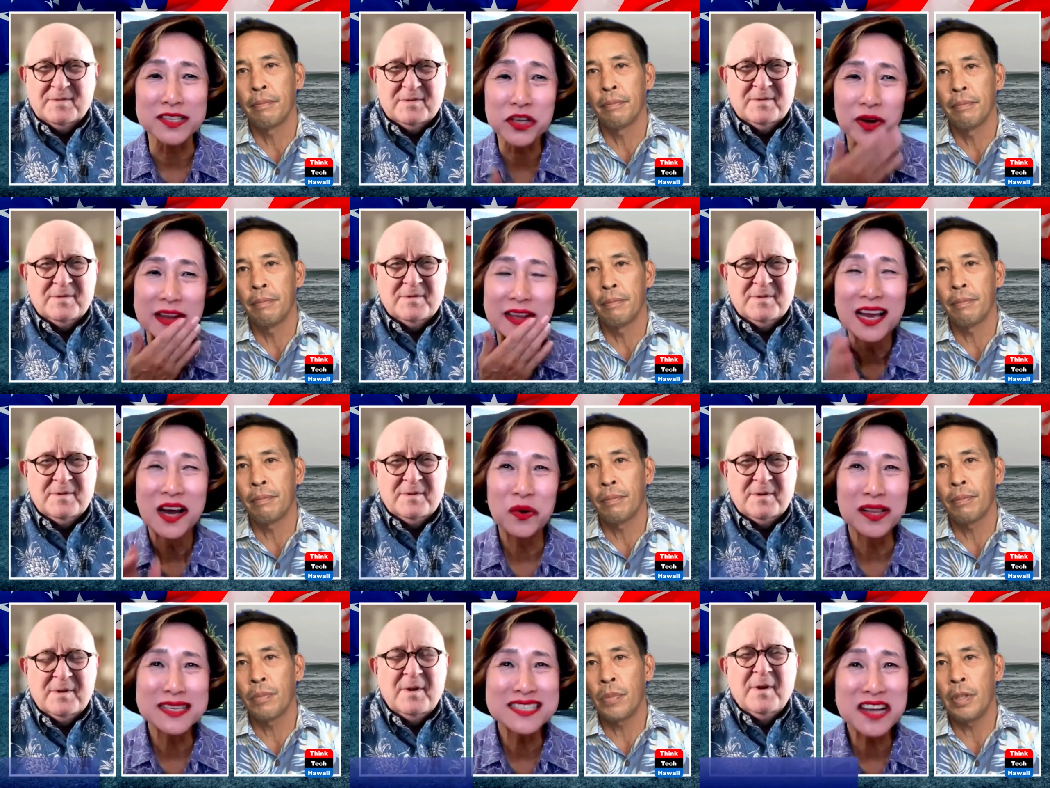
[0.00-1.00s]
Speaker 1: Sorry, well,
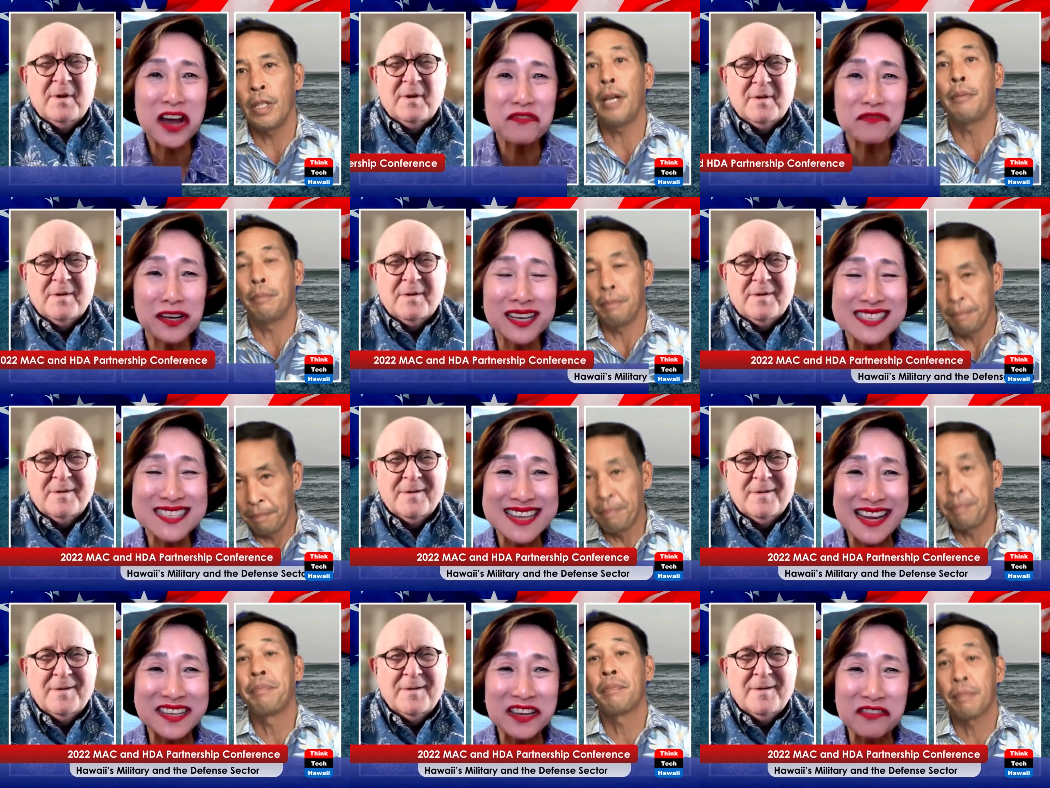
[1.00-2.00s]
let's not yeah. forget
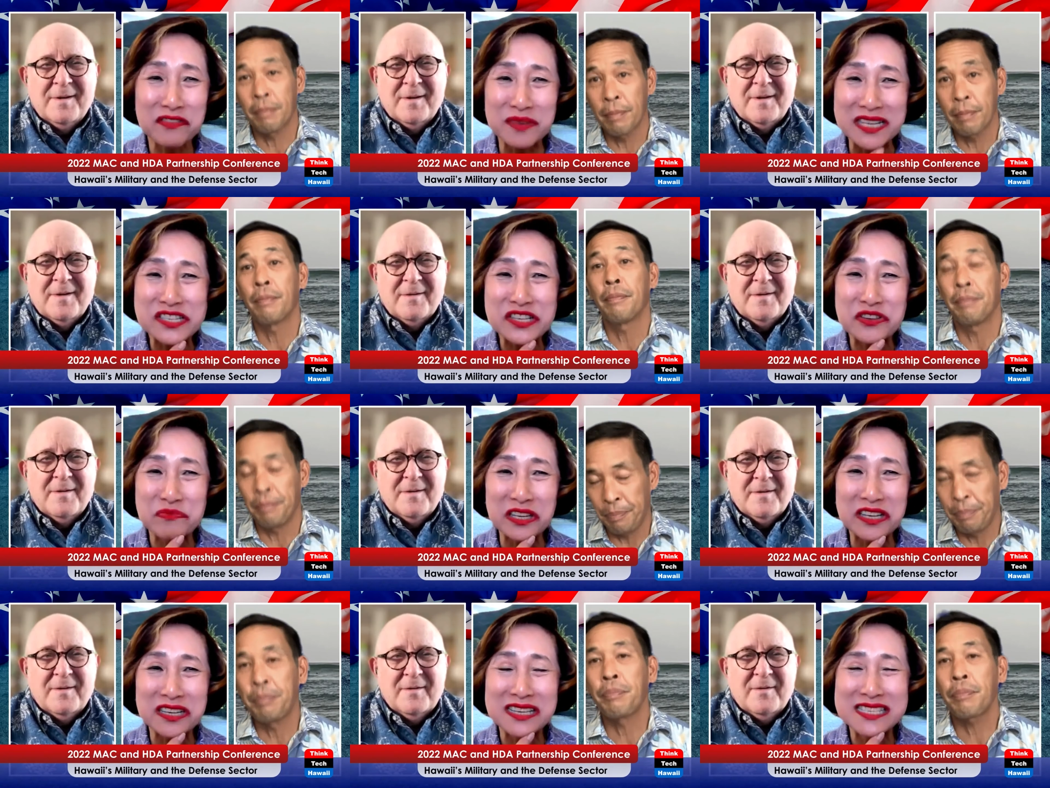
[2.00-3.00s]
state government too,
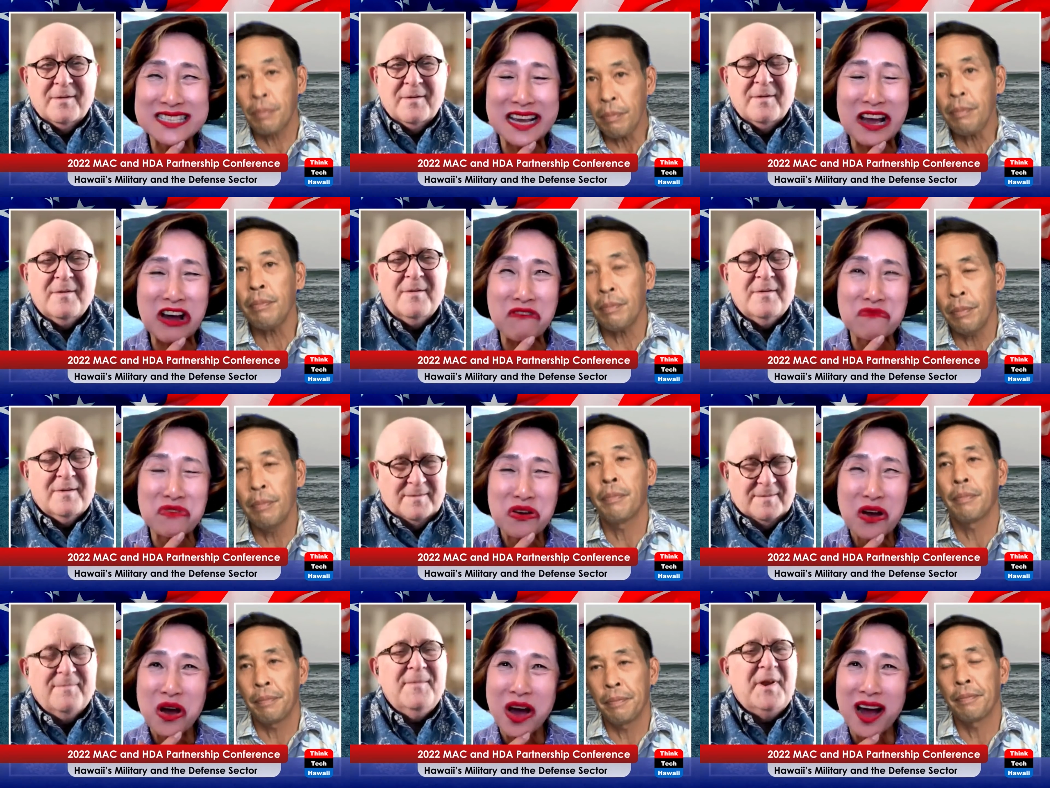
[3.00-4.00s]
because um,
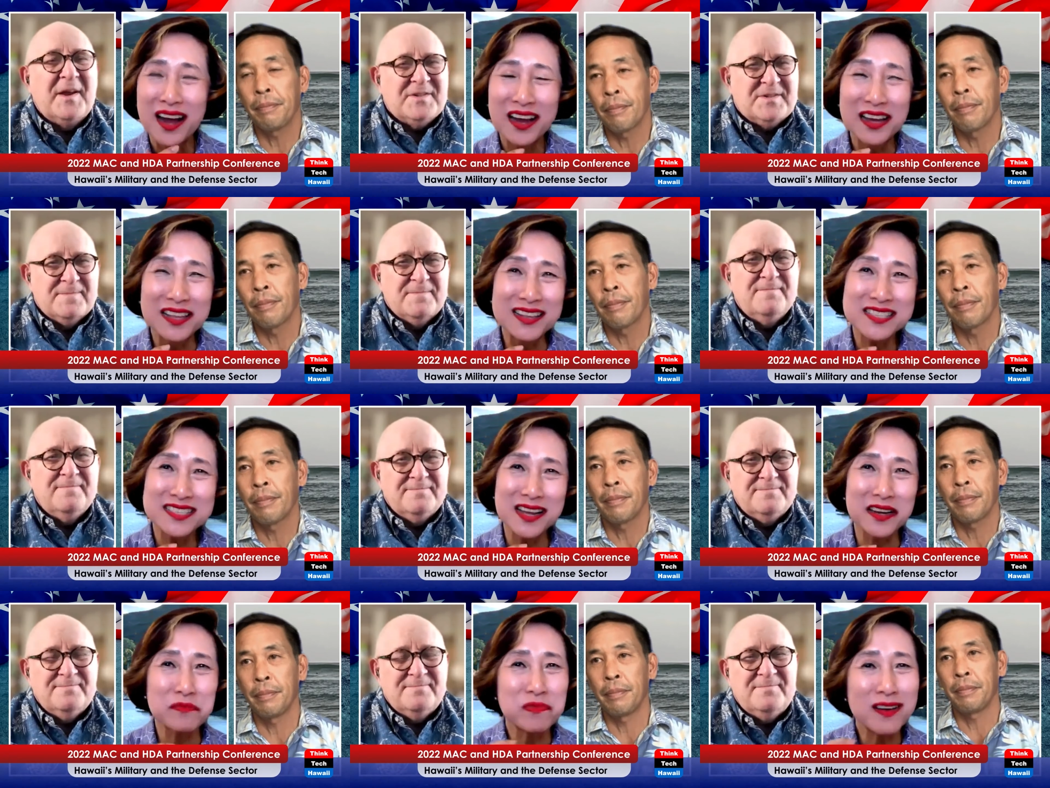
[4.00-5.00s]
yes. uh,
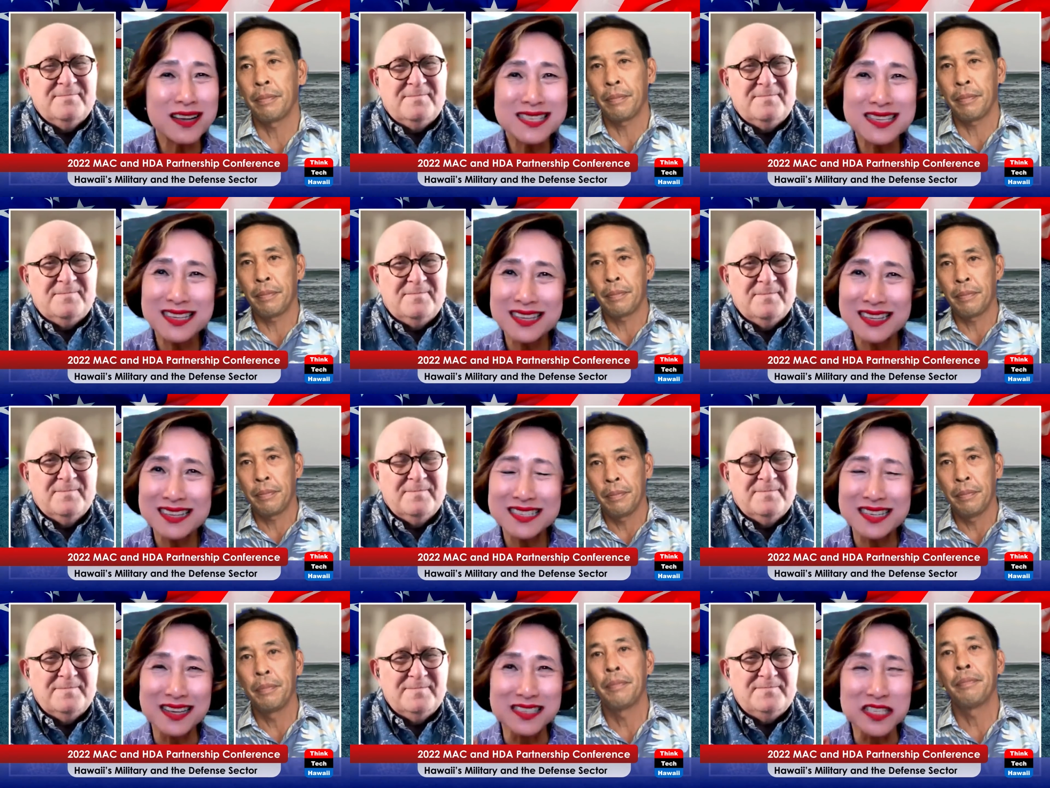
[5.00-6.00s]
Senate President
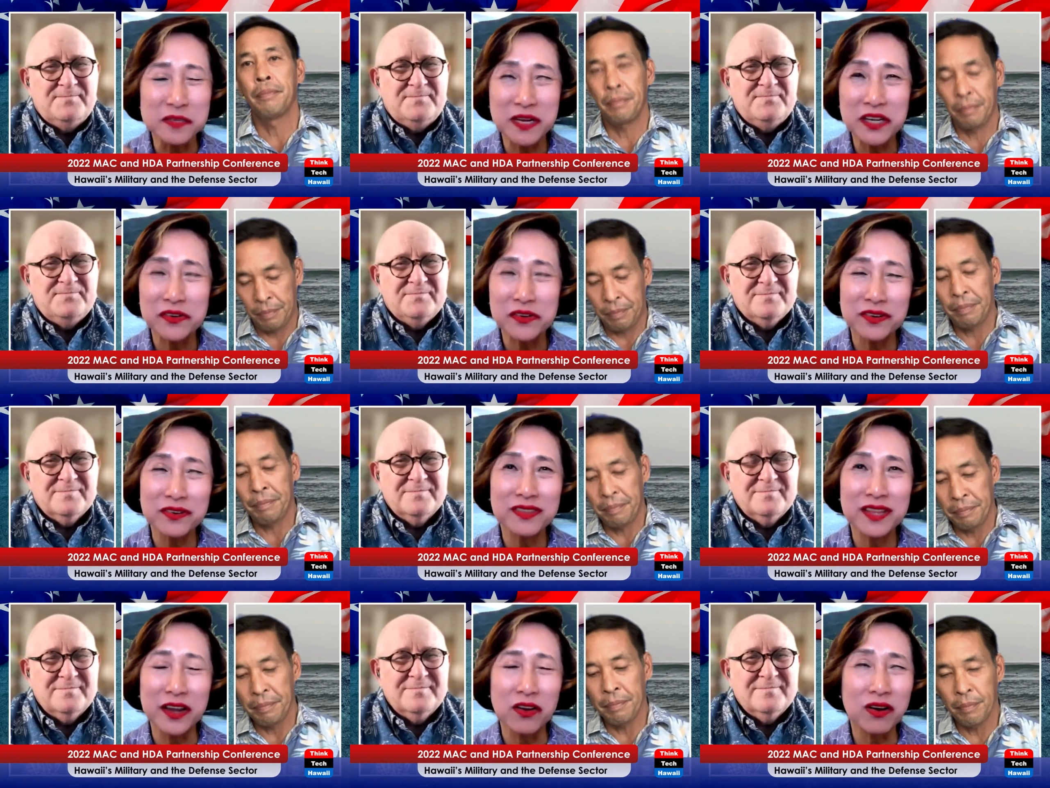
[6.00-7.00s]
and Speaker
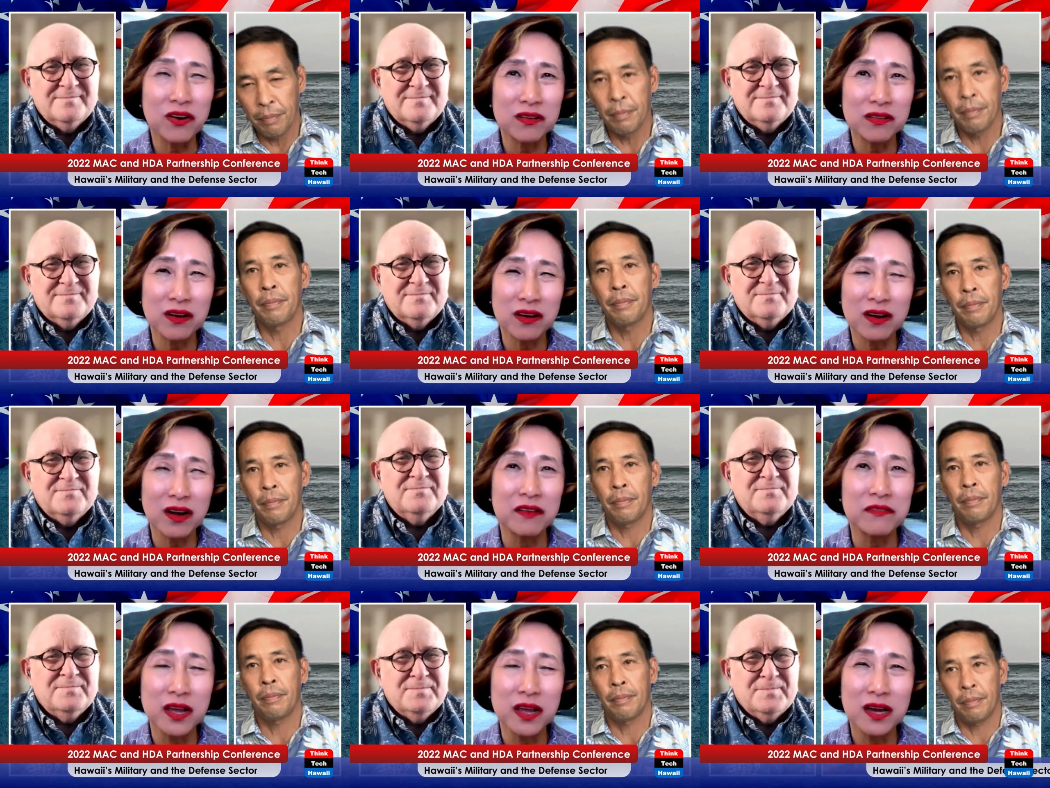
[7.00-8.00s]
they all
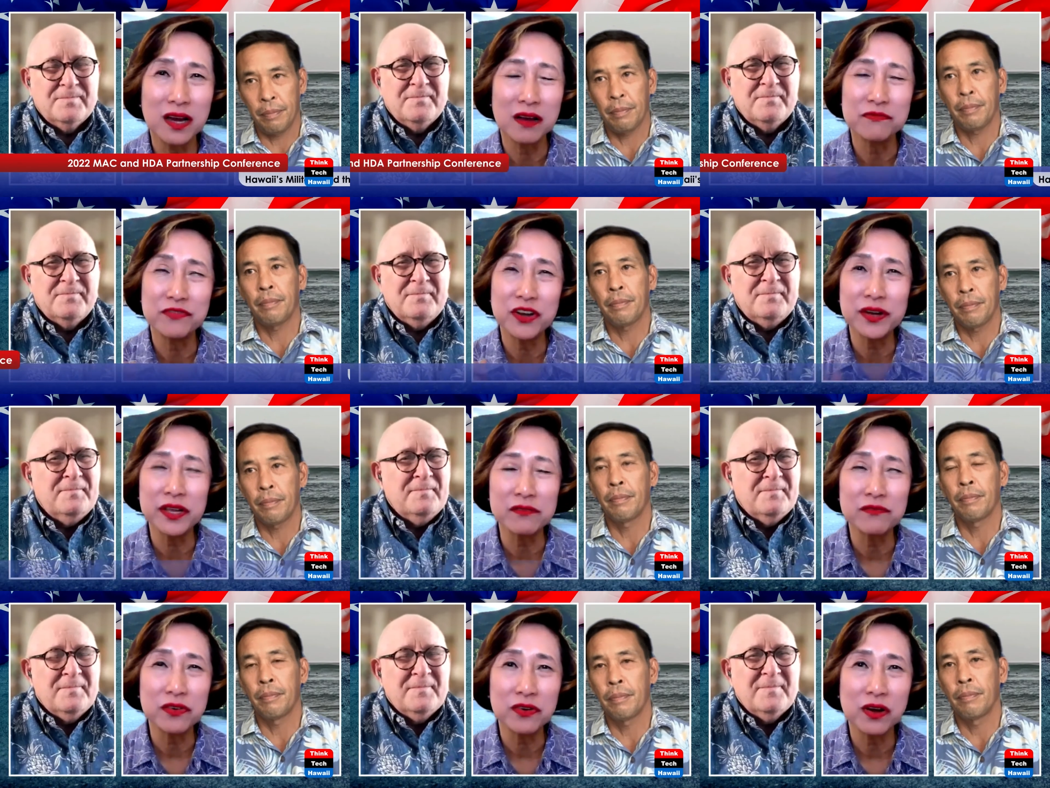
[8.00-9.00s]
are uh, very
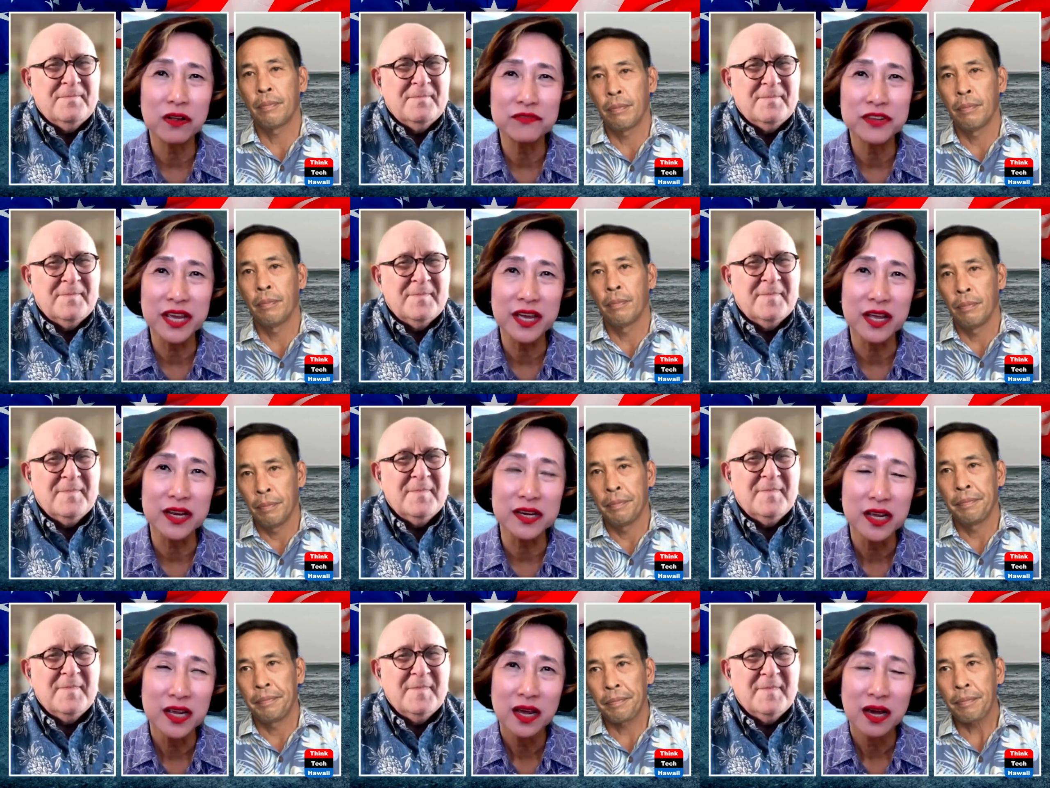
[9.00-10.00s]
involved, and